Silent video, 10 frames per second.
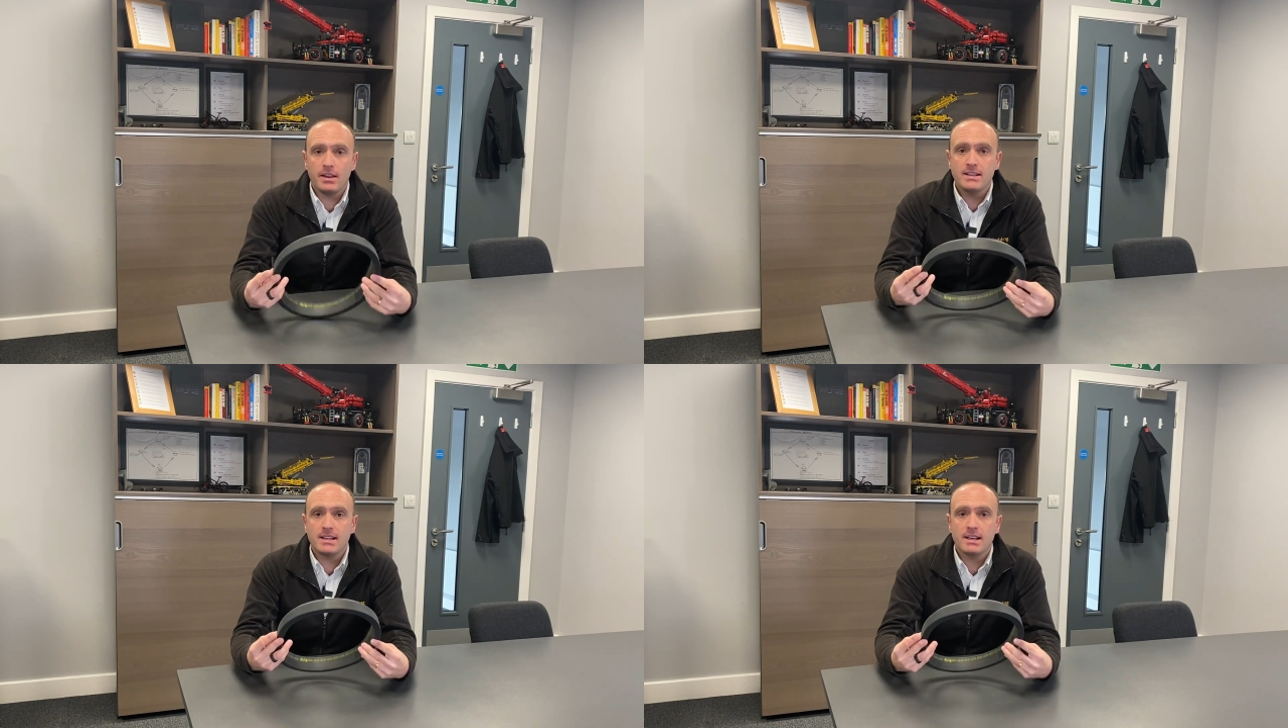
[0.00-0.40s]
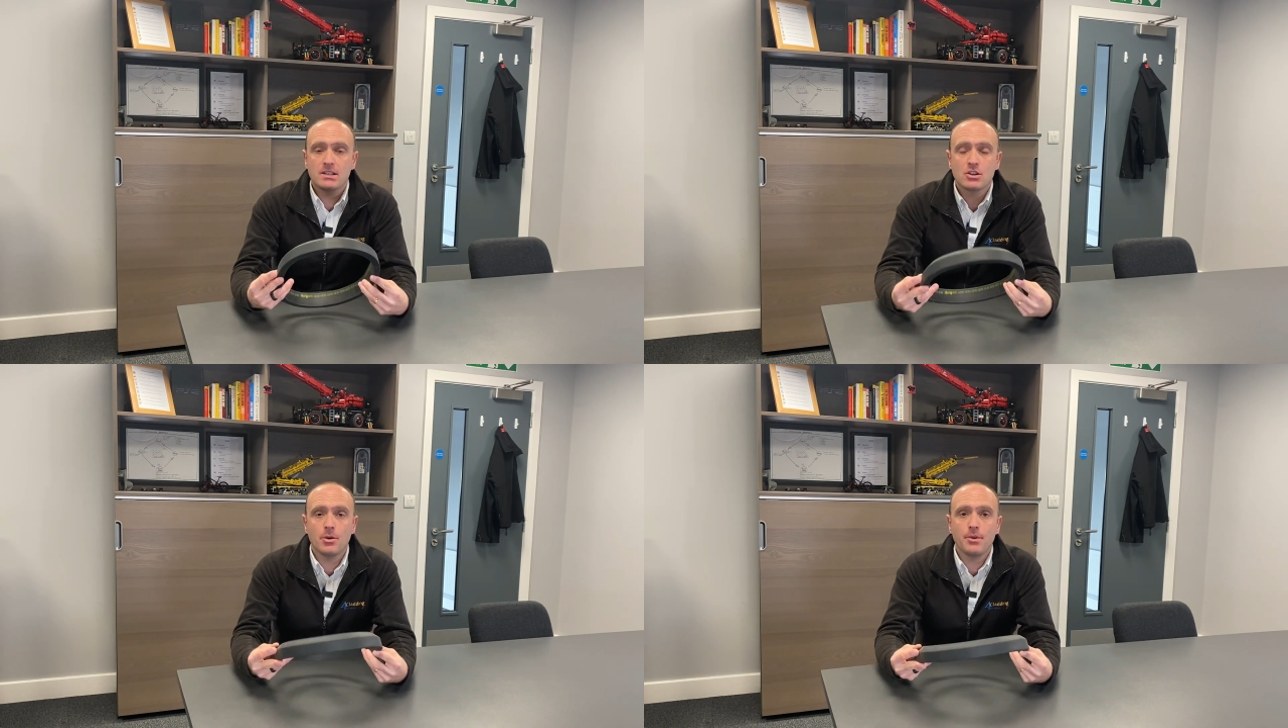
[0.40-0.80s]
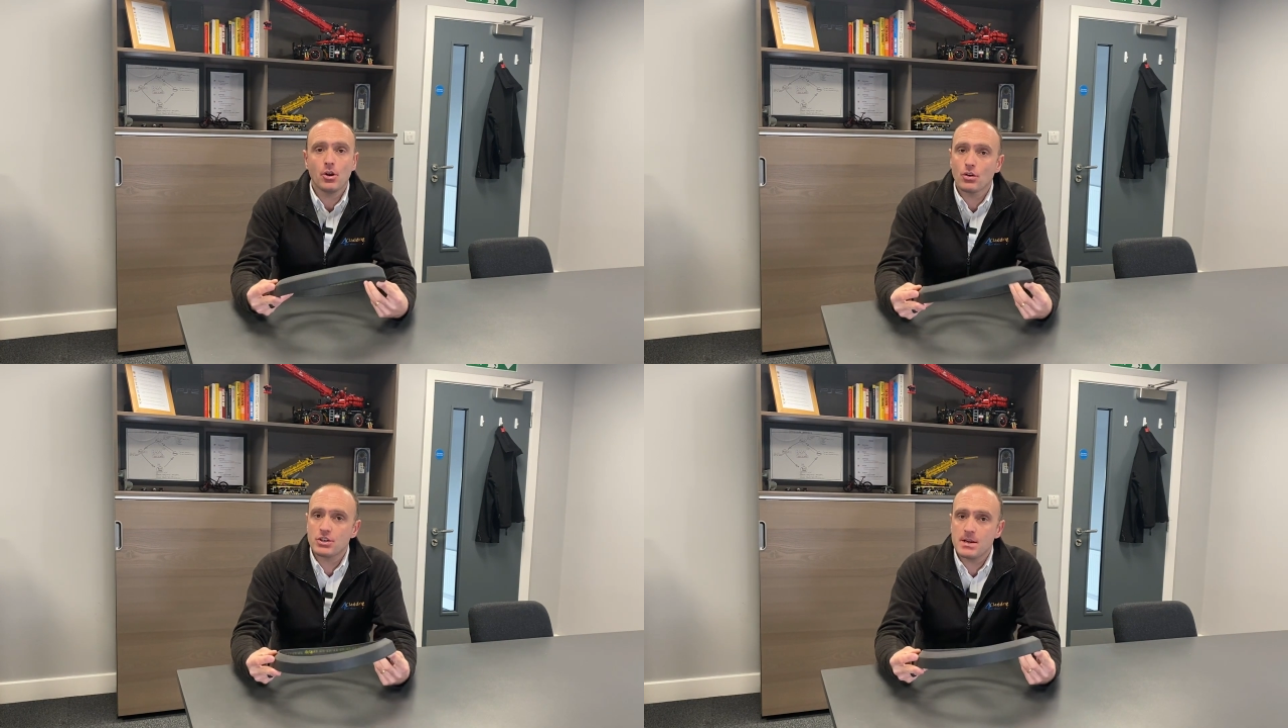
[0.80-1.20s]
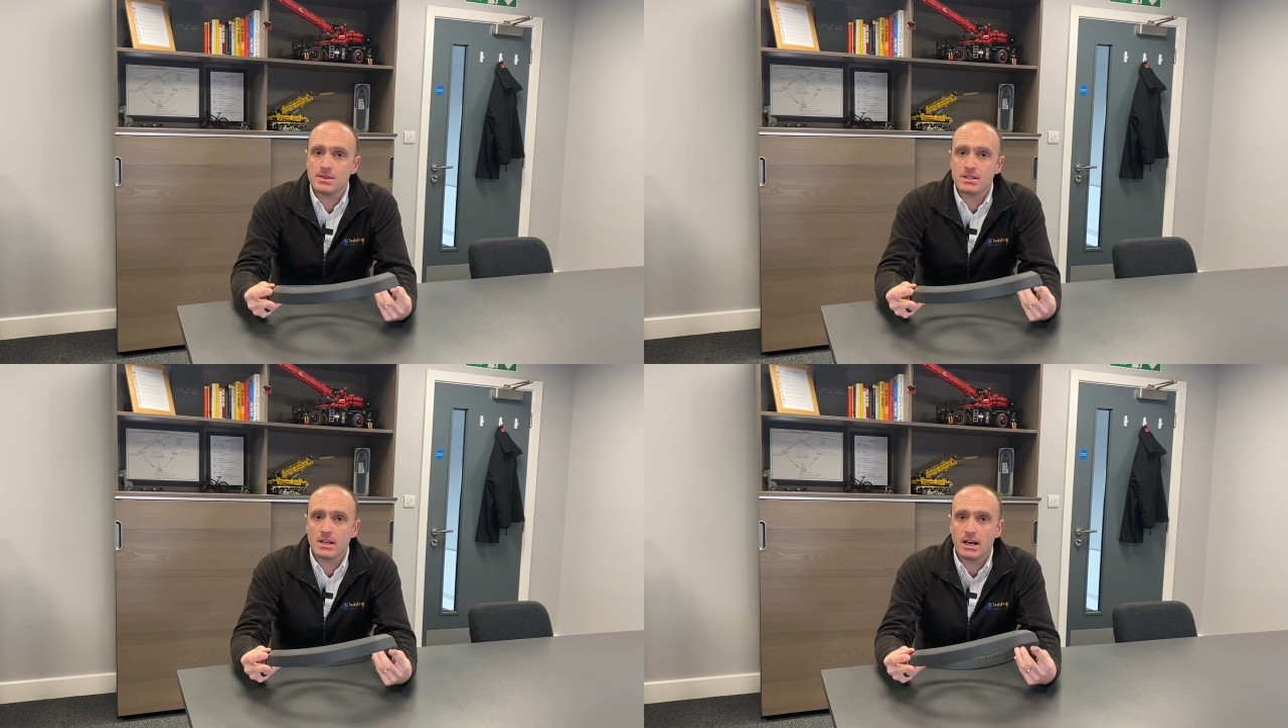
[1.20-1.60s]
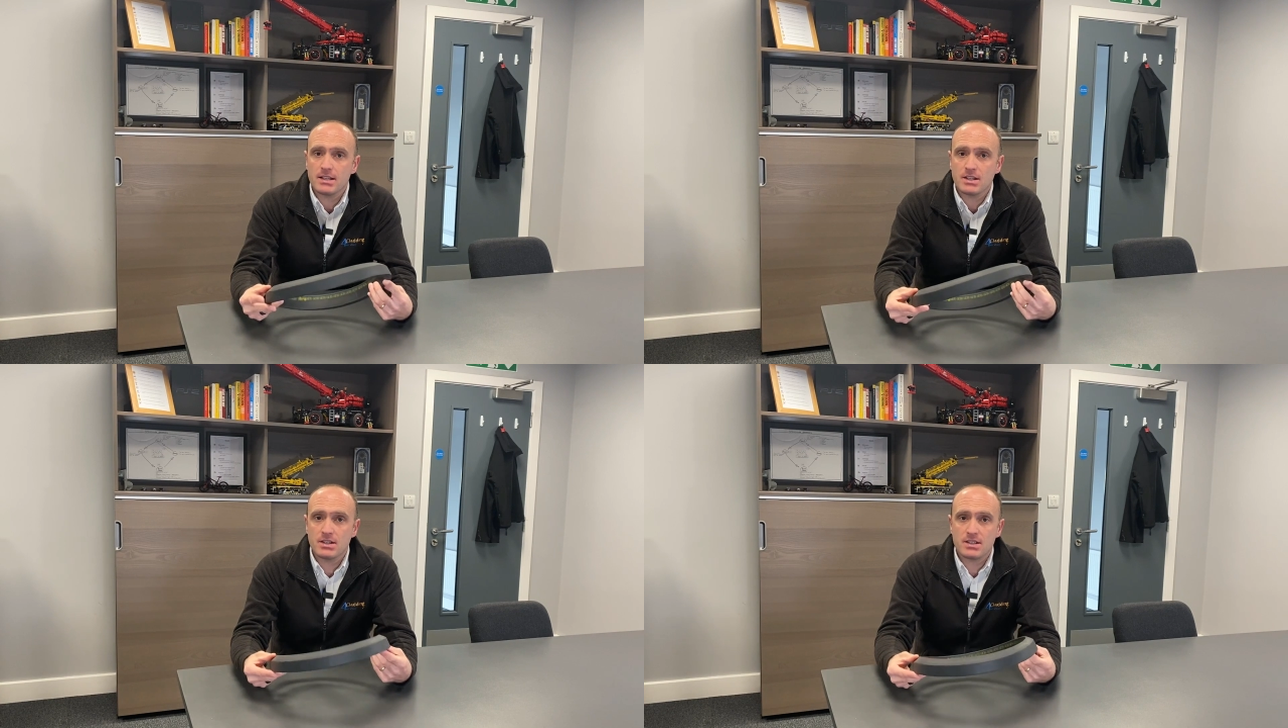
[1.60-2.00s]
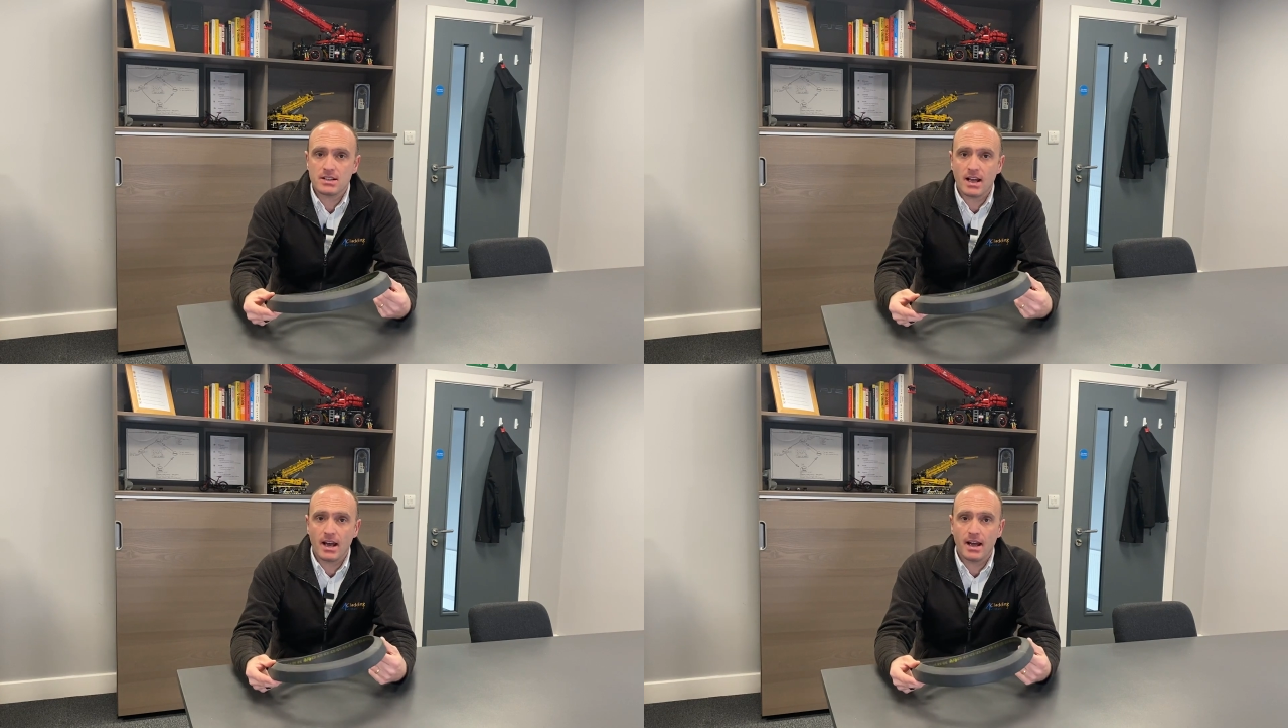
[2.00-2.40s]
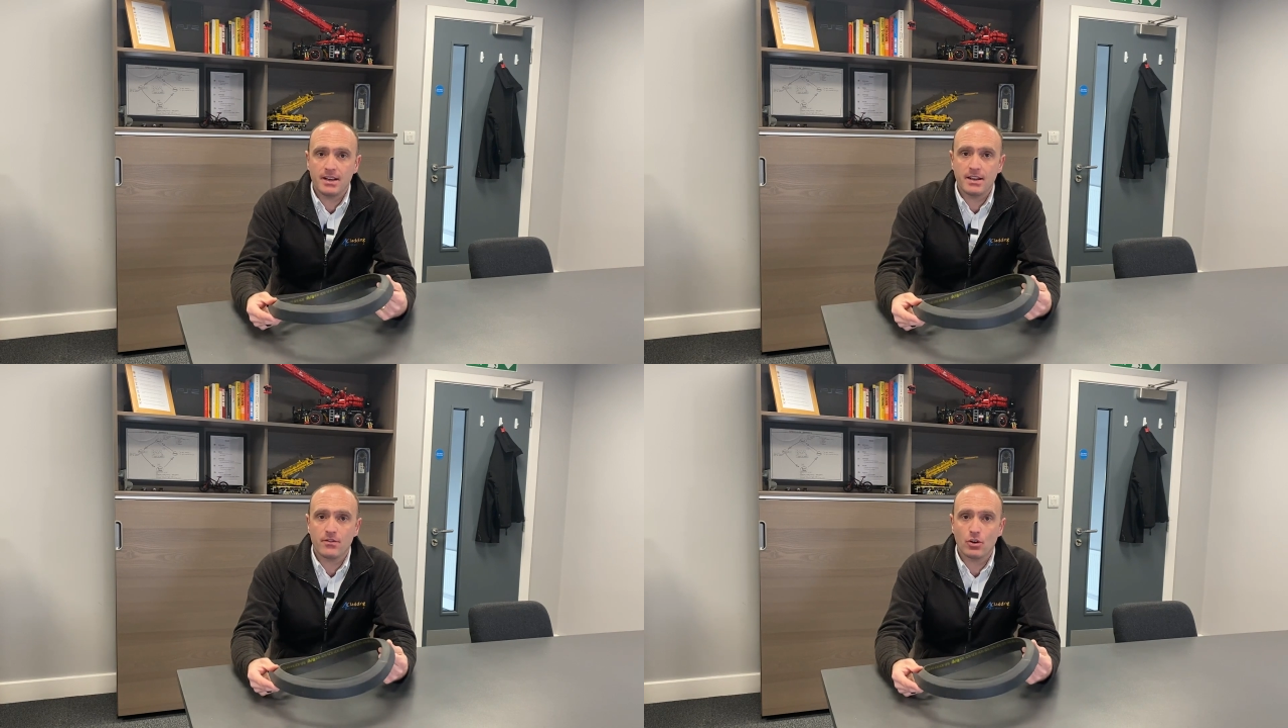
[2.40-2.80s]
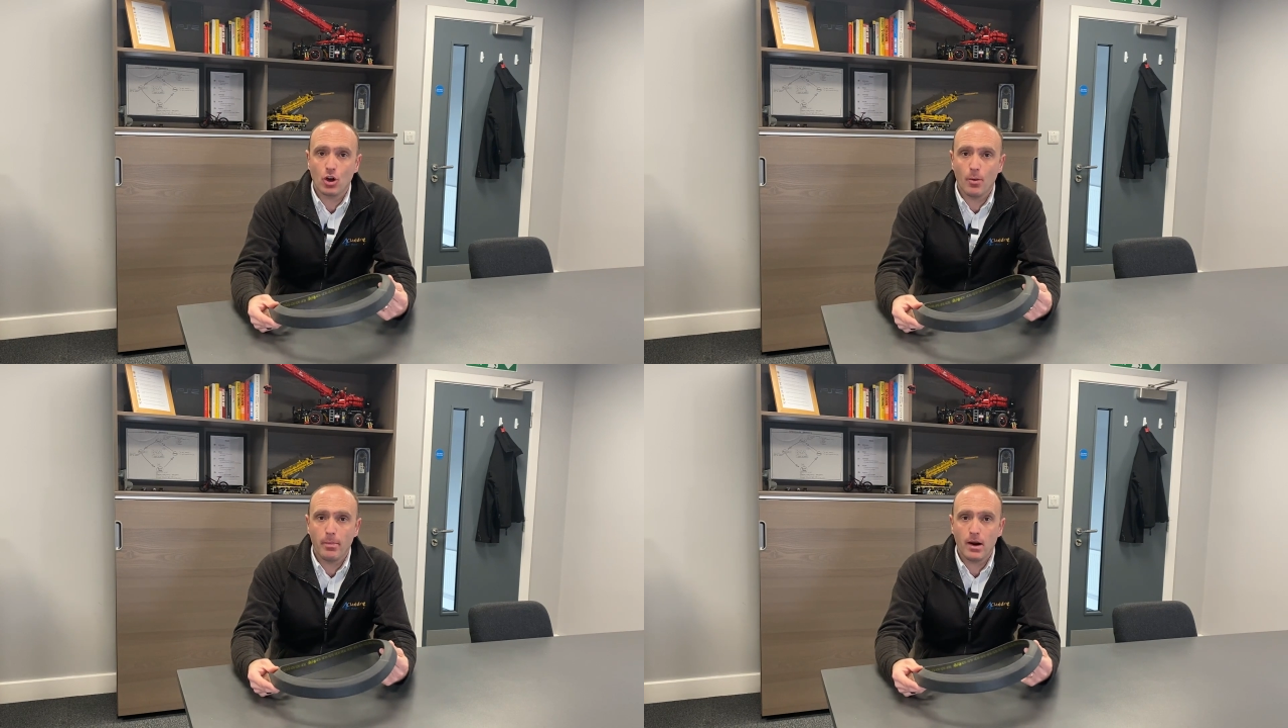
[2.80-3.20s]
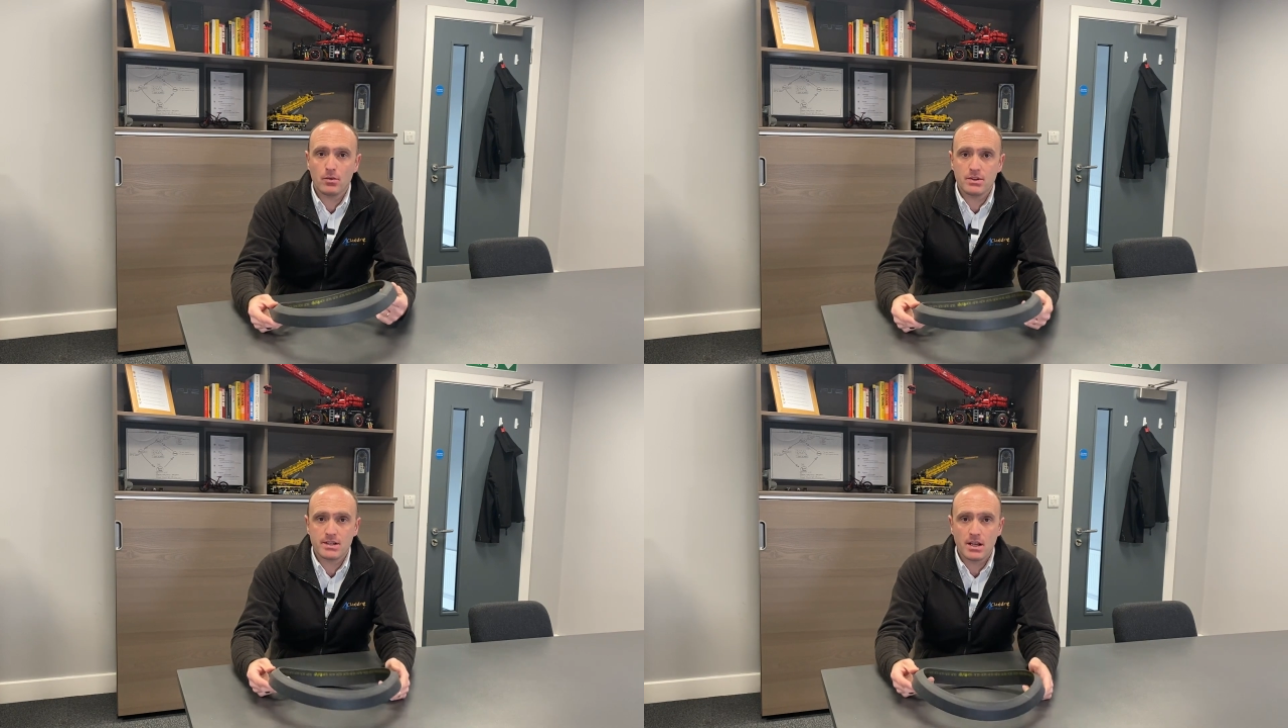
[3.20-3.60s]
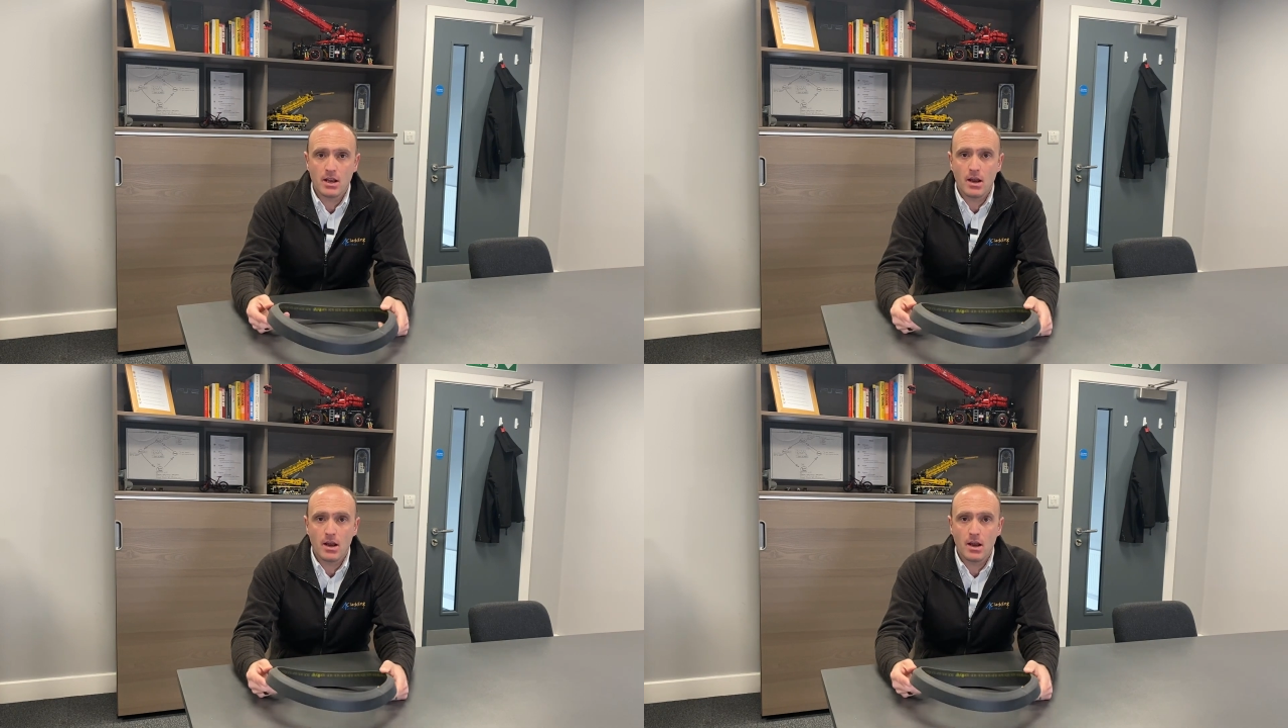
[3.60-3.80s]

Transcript: These things come in all shapes and sizes and different compounds